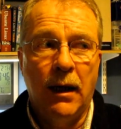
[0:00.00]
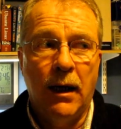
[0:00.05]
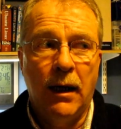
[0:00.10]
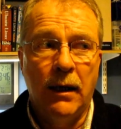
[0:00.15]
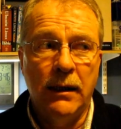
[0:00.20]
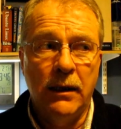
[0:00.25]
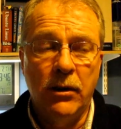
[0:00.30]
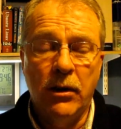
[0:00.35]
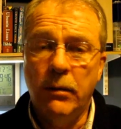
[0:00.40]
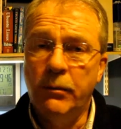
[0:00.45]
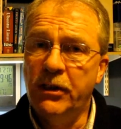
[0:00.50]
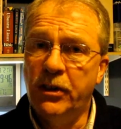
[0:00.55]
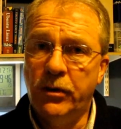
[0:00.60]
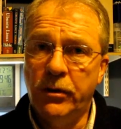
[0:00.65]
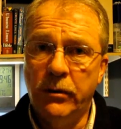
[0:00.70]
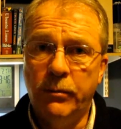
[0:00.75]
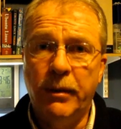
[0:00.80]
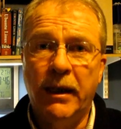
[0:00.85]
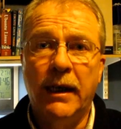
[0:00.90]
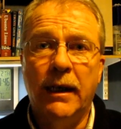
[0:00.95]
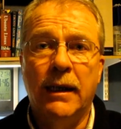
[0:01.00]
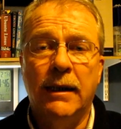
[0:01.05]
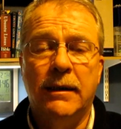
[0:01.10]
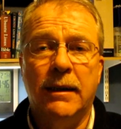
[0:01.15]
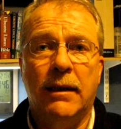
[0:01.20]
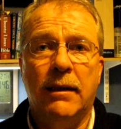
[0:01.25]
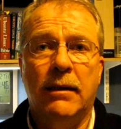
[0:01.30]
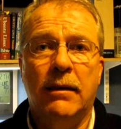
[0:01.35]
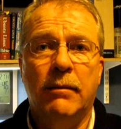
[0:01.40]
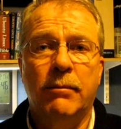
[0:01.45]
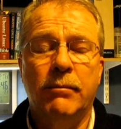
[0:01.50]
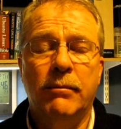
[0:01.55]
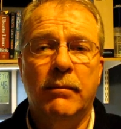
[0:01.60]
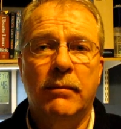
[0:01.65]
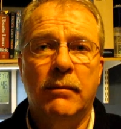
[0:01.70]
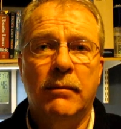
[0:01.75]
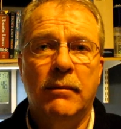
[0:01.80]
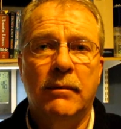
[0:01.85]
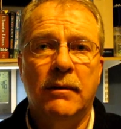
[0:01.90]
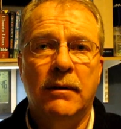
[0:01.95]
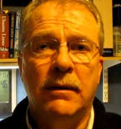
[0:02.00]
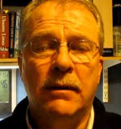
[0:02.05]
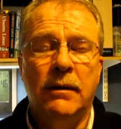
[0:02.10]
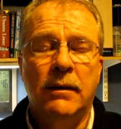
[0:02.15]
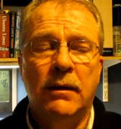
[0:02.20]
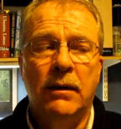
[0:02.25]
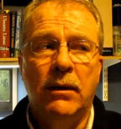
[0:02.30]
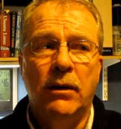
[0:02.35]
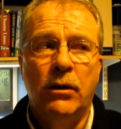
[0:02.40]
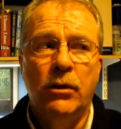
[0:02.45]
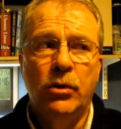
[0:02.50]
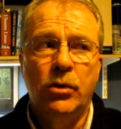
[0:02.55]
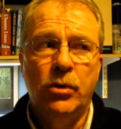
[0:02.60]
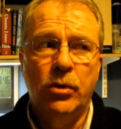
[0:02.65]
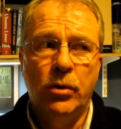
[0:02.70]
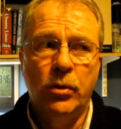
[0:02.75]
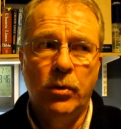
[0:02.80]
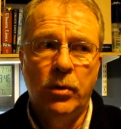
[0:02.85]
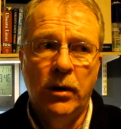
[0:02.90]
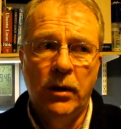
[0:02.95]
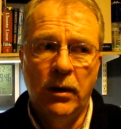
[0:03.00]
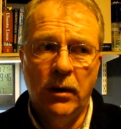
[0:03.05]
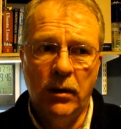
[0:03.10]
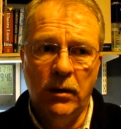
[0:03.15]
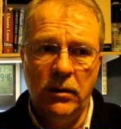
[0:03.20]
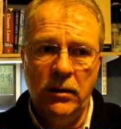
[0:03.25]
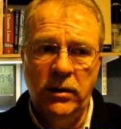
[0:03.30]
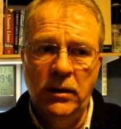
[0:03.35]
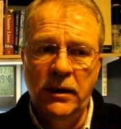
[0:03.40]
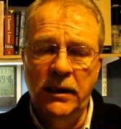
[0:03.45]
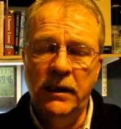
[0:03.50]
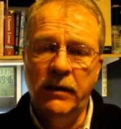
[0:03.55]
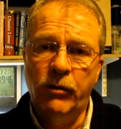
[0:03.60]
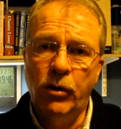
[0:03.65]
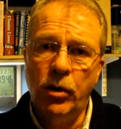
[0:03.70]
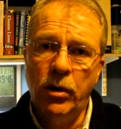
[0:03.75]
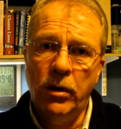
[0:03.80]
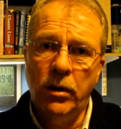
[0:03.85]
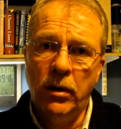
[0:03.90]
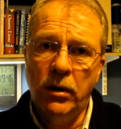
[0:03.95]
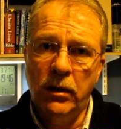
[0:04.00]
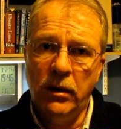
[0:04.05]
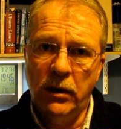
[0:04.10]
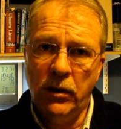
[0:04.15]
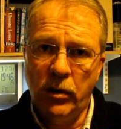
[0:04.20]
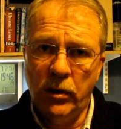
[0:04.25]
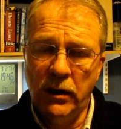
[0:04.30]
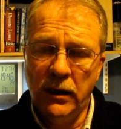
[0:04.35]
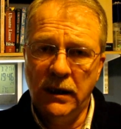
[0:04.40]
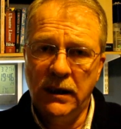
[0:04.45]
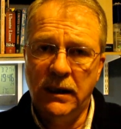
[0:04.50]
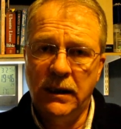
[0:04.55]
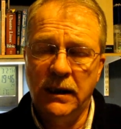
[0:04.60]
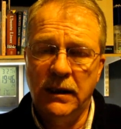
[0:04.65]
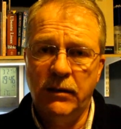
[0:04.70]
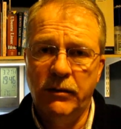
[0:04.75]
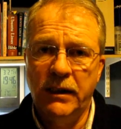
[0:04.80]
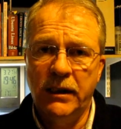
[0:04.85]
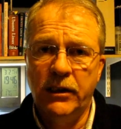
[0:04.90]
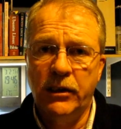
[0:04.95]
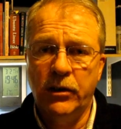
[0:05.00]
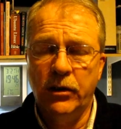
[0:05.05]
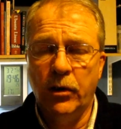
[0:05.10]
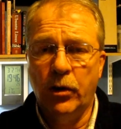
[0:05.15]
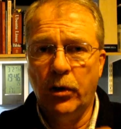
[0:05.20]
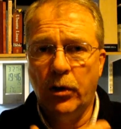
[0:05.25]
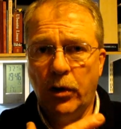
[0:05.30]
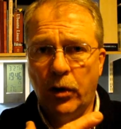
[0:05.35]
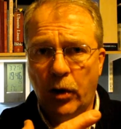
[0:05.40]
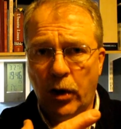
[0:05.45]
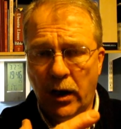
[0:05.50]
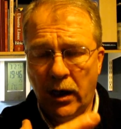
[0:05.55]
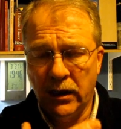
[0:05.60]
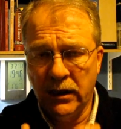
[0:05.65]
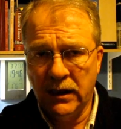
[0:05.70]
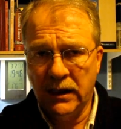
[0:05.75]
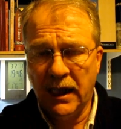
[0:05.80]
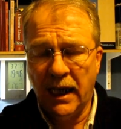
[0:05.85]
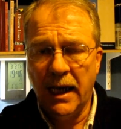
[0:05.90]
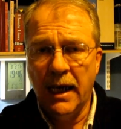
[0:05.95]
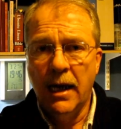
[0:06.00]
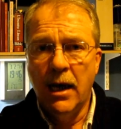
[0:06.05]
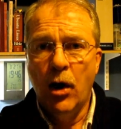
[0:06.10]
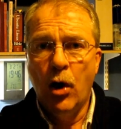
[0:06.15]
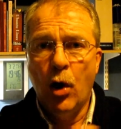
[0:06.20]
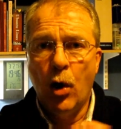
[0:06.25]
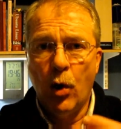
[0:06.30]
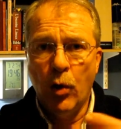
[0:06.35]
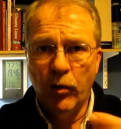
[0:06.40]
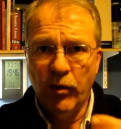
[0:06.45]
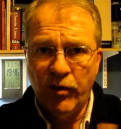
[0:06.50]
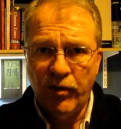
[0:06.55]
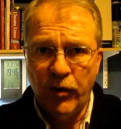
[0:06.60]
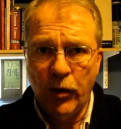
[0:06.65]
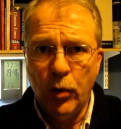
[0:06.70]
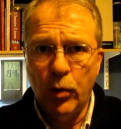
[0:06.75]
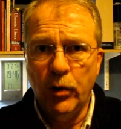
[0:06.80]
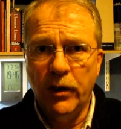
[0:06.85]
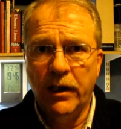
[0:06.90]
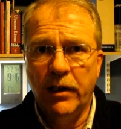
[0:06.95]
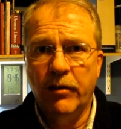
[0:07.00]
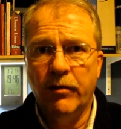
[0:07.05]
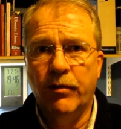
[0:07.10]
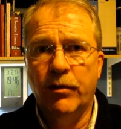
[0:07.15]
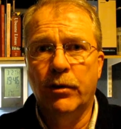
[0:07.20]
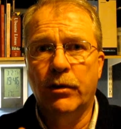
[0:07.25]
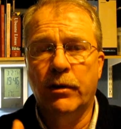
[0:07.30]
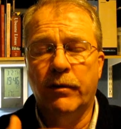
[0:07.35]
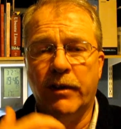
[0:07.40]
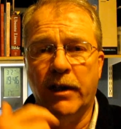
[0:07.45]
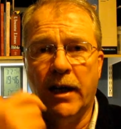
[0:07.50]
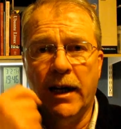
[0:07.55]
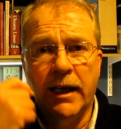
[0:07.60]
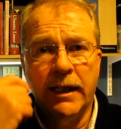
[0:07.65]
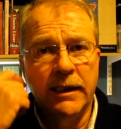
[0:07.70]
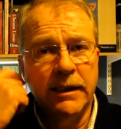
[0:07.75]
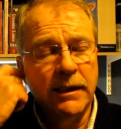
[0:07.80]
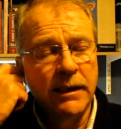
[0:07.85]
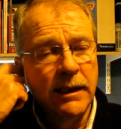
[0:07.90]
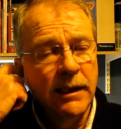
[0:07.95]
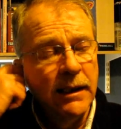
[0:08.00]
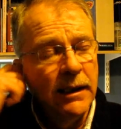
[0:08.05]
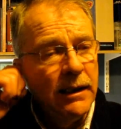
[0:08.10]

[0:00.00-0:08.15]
And the army stood by and let that happen. So you've all this situation, as I say, unfolding in front of our eyes.